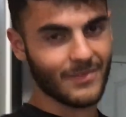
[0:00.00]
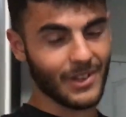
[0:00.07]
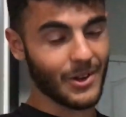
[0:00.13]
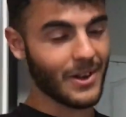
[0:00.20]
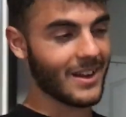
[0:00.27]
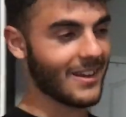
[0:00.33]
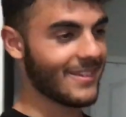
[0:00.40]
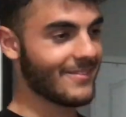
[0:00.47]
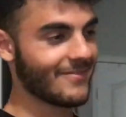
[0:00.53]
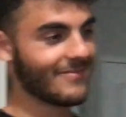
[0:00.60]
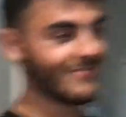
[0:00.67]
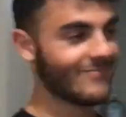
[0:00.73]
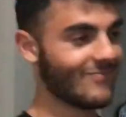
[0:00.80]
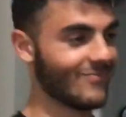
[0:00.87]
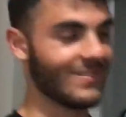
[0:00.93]
Alright.
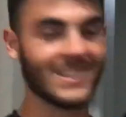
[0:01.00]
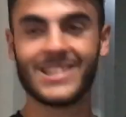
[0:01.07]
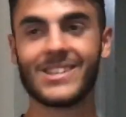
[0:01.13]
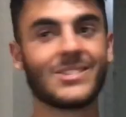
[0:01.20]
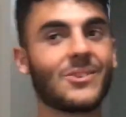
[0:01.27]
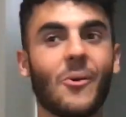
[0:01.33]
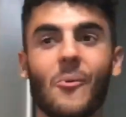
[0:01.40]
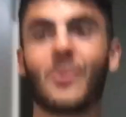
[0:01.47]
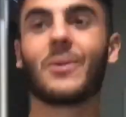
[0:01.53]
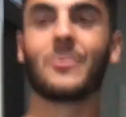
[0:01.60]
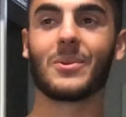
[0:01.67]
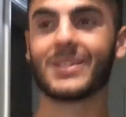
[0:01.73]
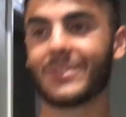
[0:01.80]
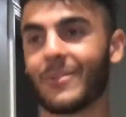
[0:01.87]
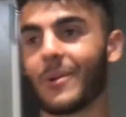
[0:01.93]
This is so weird.
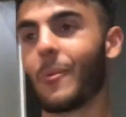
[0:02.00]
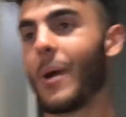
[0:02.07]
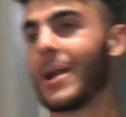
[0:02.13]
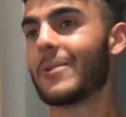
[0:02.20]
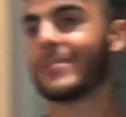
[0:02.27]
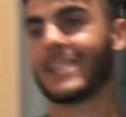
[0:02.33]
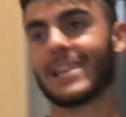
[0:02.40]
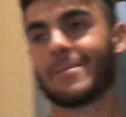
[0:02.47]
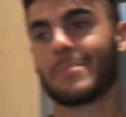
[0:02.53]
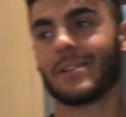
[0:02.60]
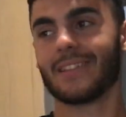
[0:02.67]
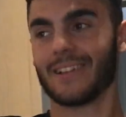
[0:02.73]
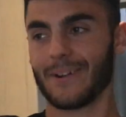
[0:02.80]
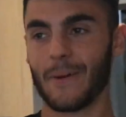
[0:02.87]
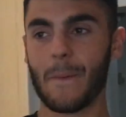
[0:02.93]
What's going on? Why are you taking
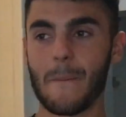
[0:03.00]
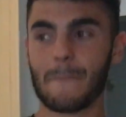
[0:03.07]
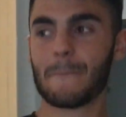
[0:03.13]
me there?